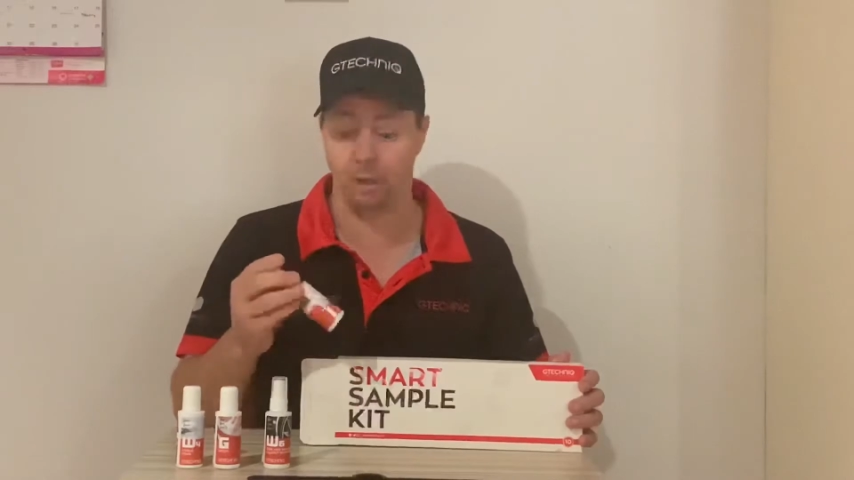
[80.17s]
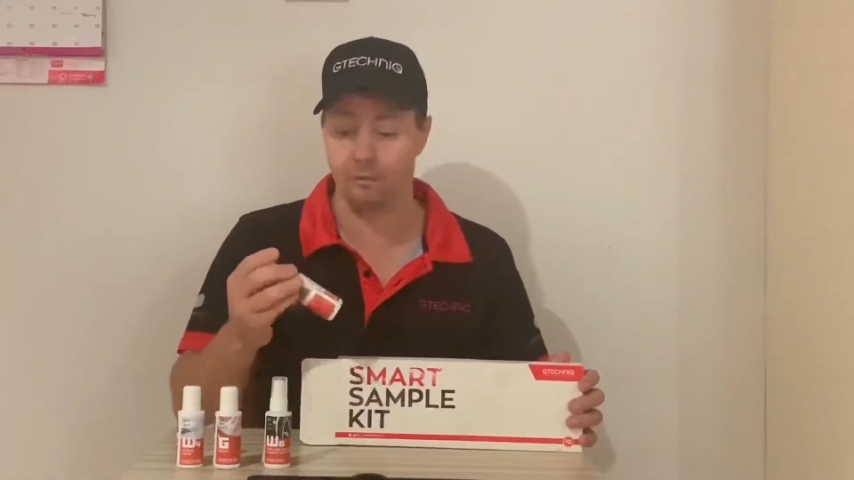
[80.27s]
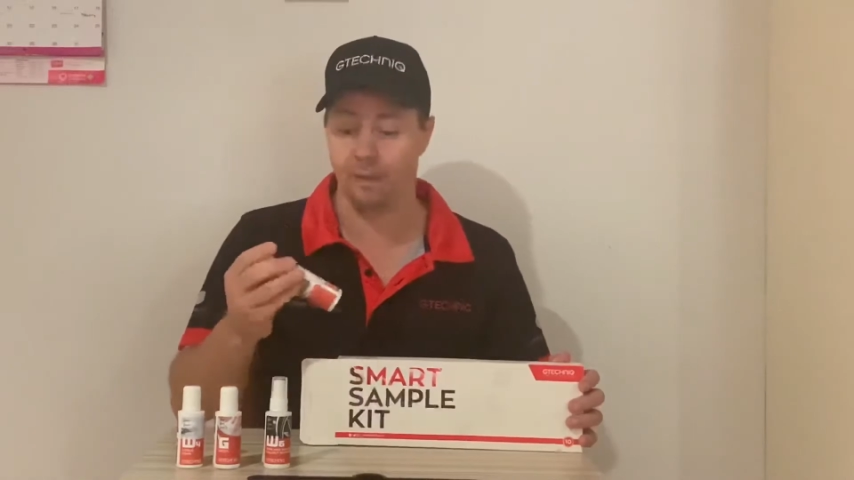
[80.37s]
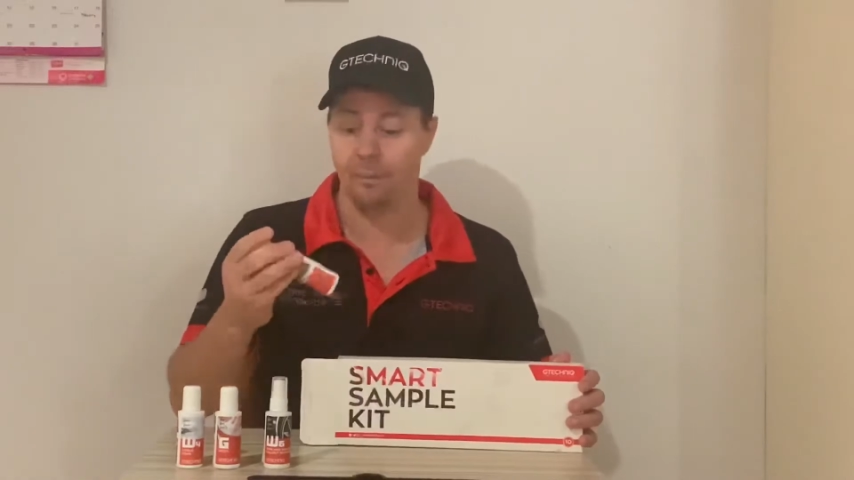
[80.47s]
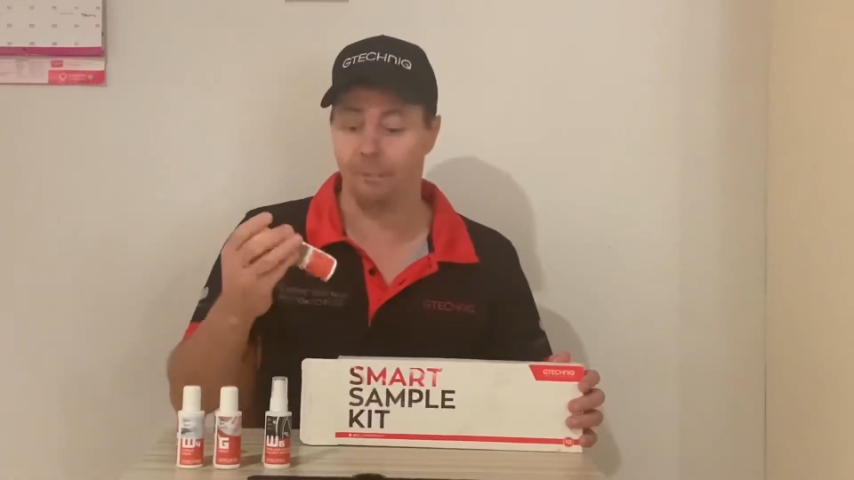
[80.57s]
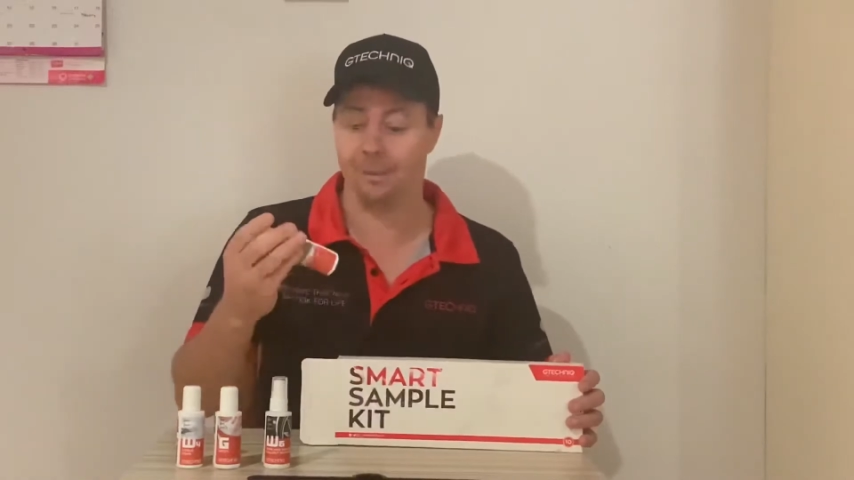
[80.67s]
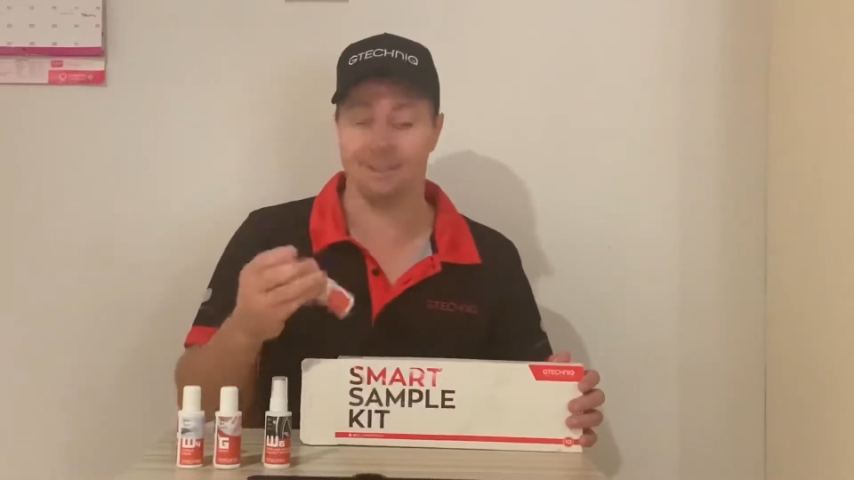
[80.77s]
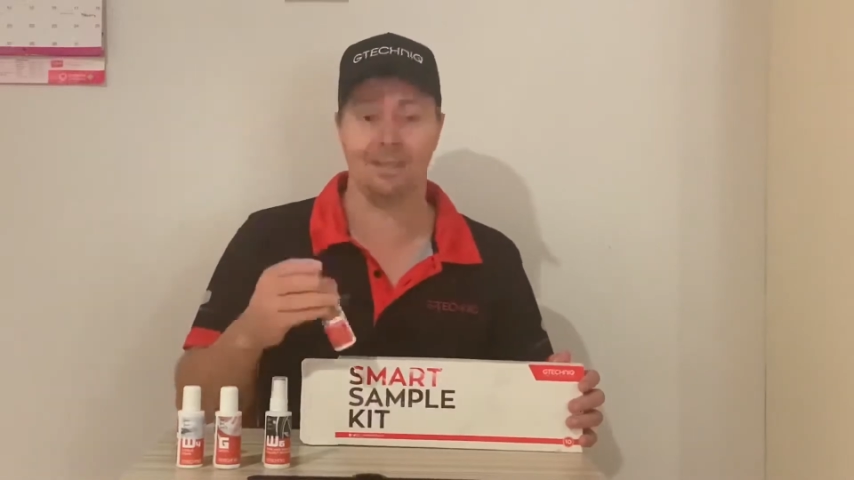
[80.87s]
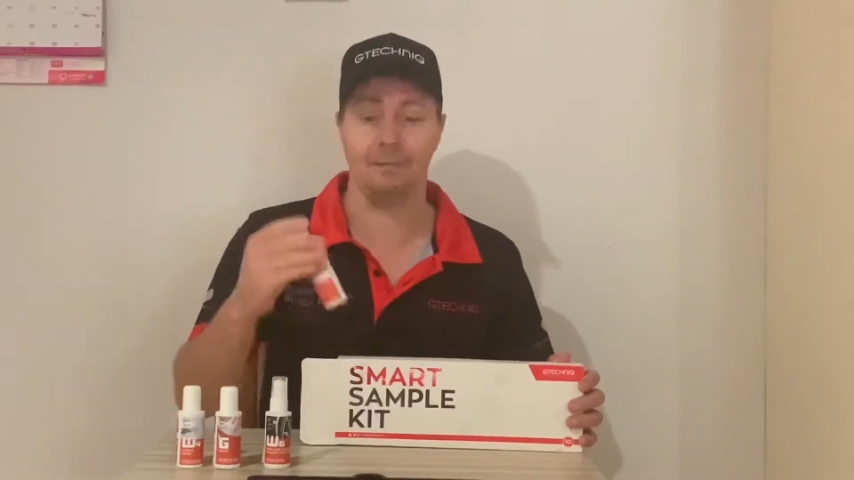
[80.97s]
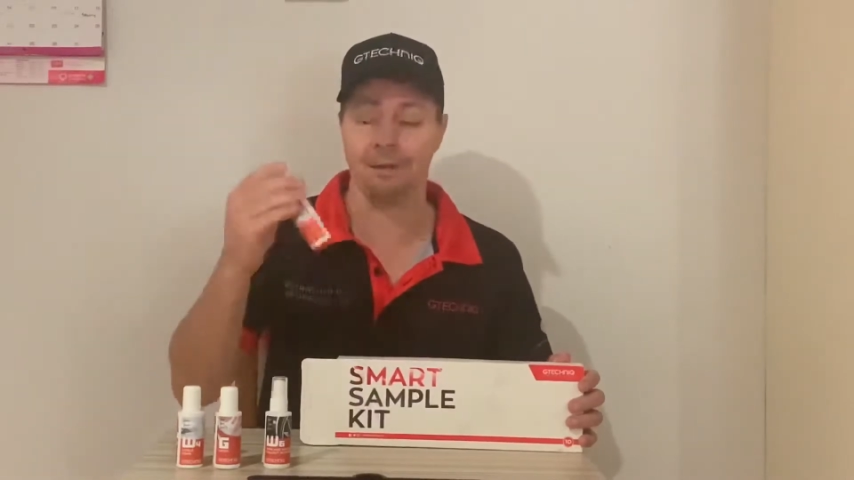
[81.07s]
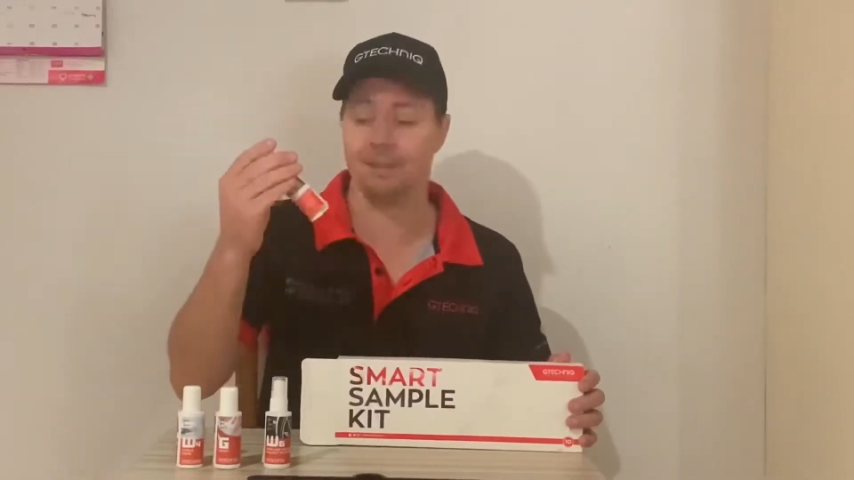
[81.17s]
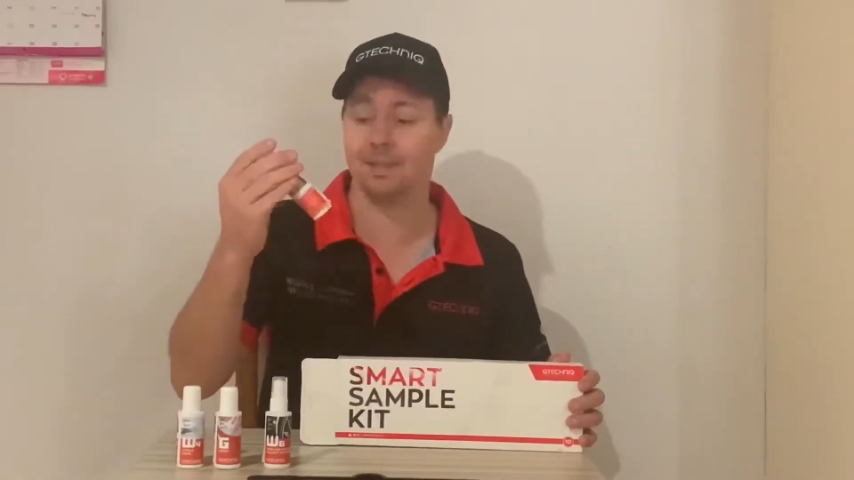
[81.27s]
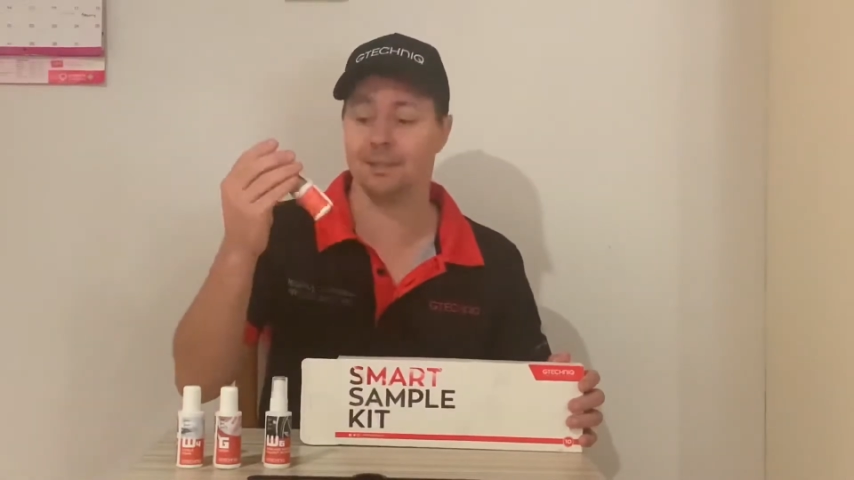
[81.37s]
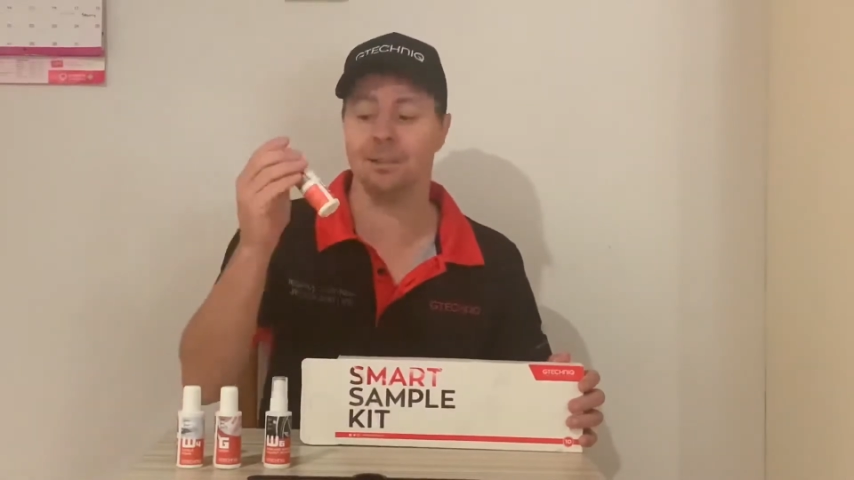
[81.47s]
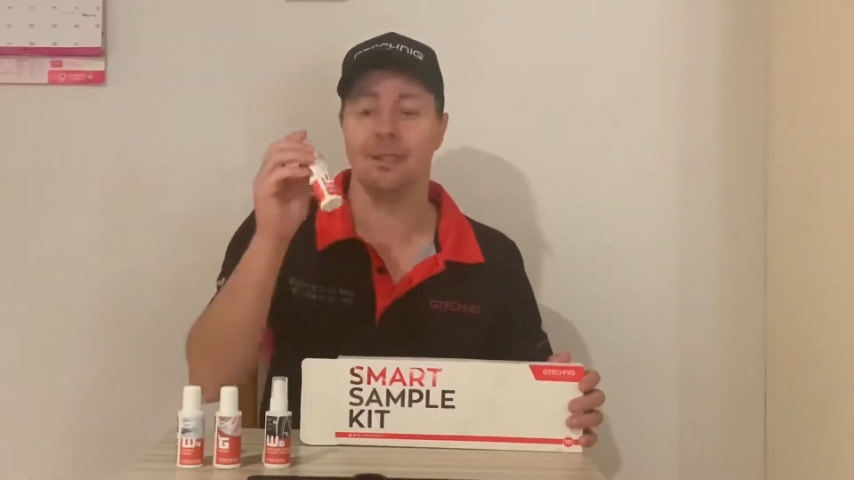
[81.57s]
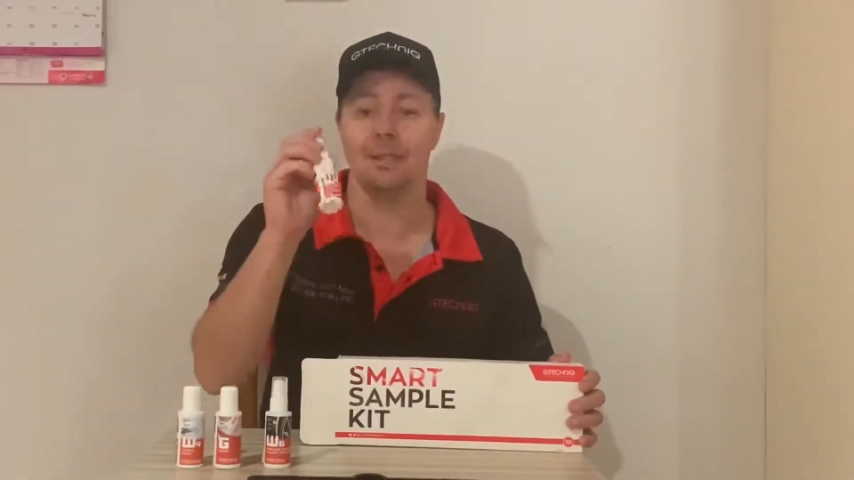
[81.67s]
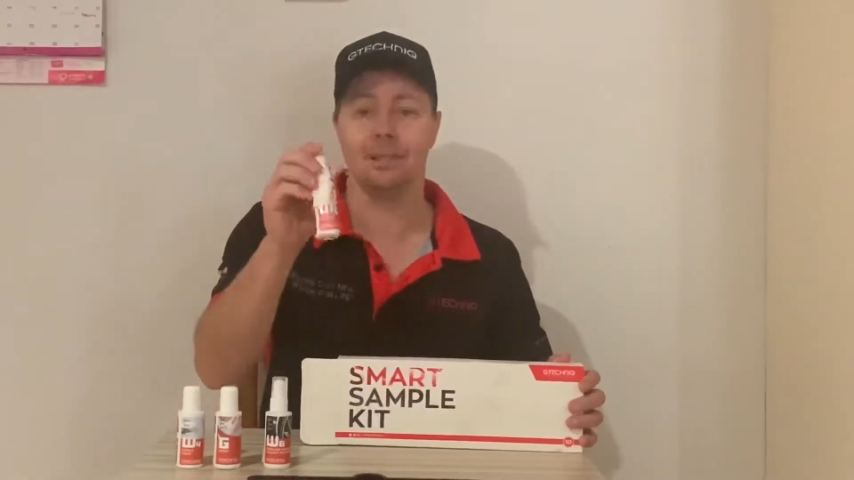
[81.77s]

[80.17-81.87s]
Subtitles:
off, but stuff that doesn't,